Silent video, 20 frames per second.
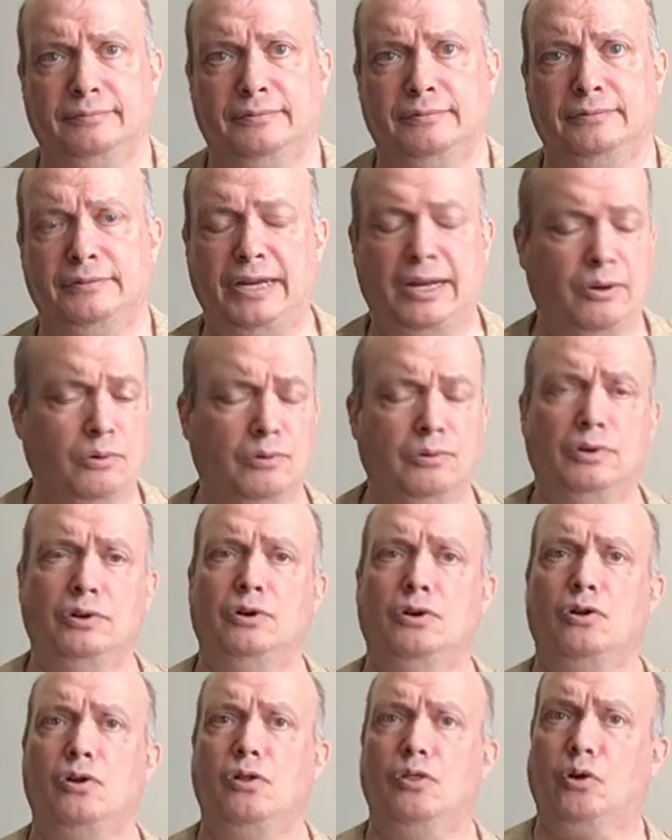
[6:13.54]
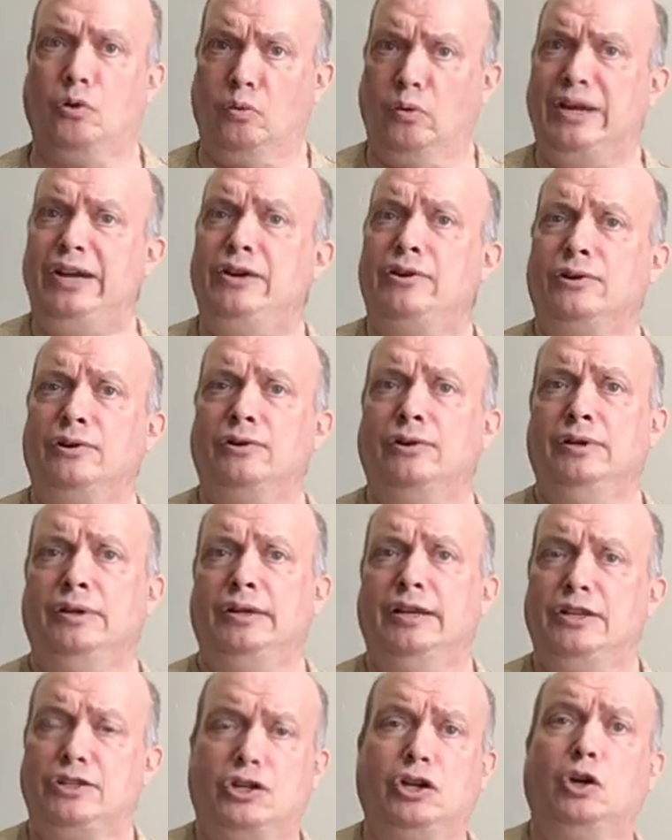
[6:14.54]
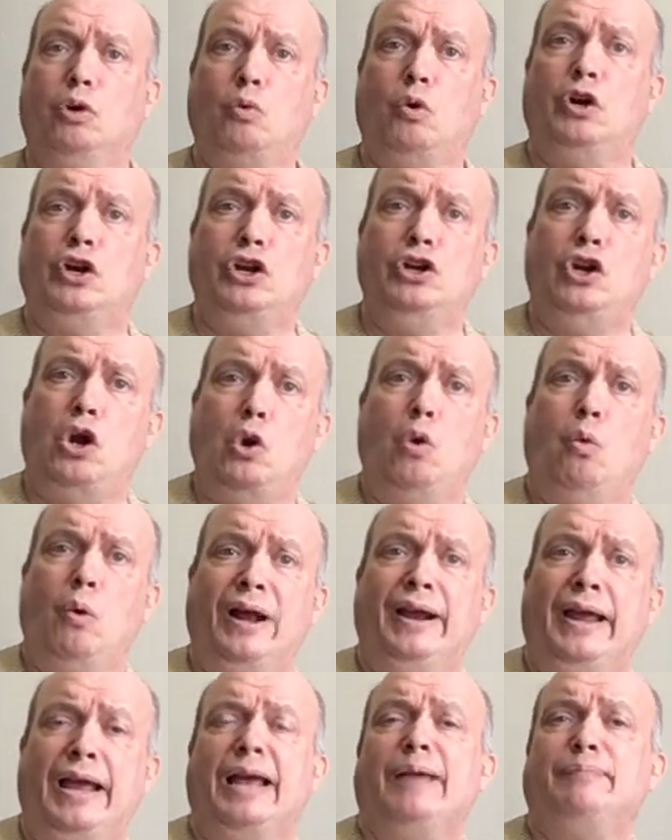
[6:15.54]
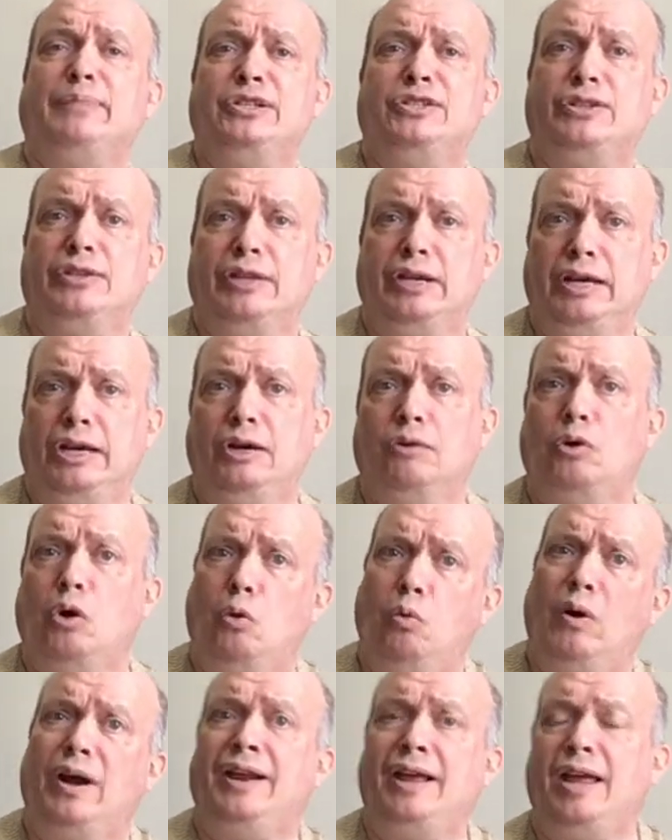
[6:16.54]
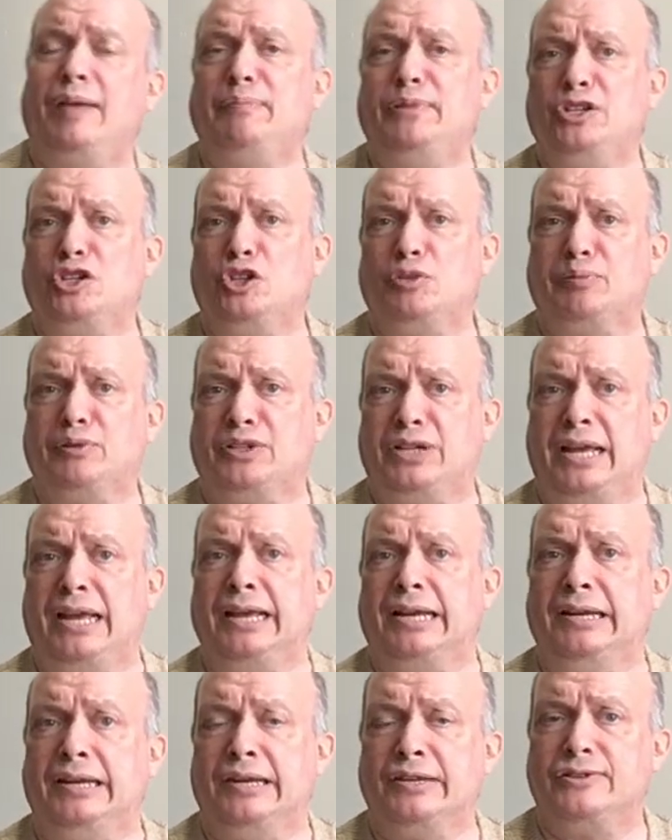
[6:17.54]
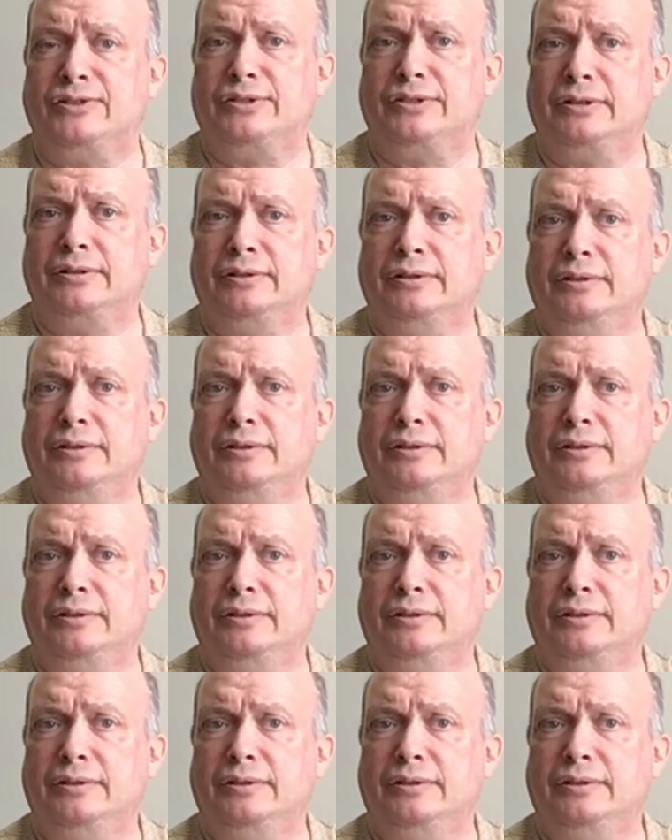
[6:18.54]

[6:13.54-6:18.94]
Now, the reader is going to want to know what happened to the hero, what happened to the protagonist.